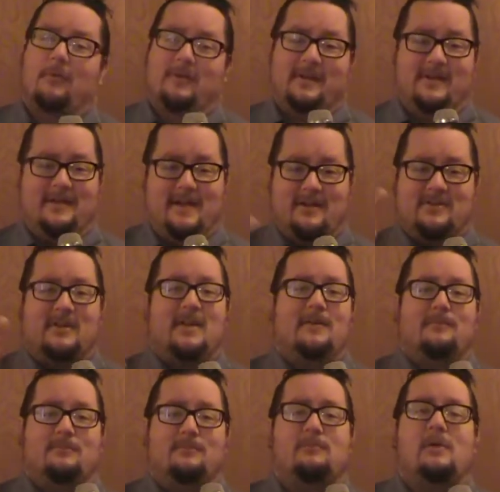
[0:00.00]
We need to actually
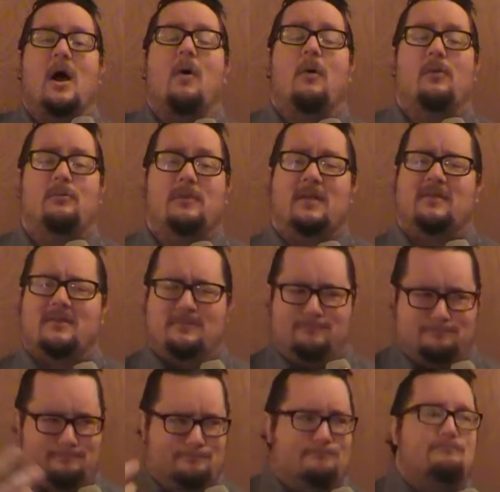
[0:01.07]
get going, get this
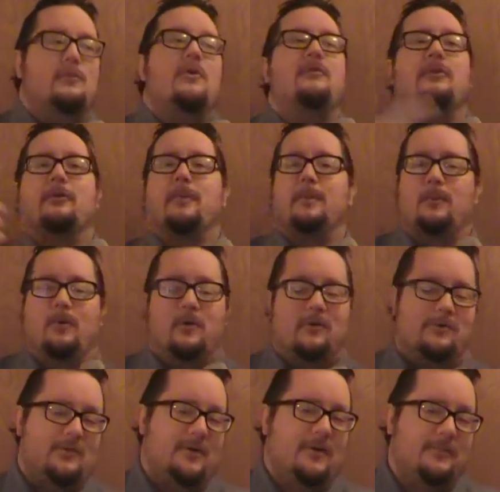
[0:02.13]
moving a little bit more.
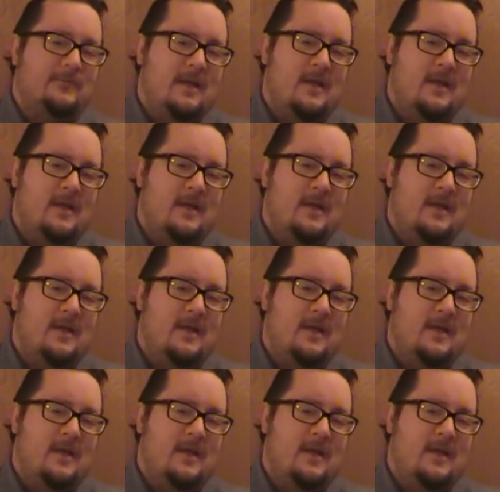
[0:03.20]
So,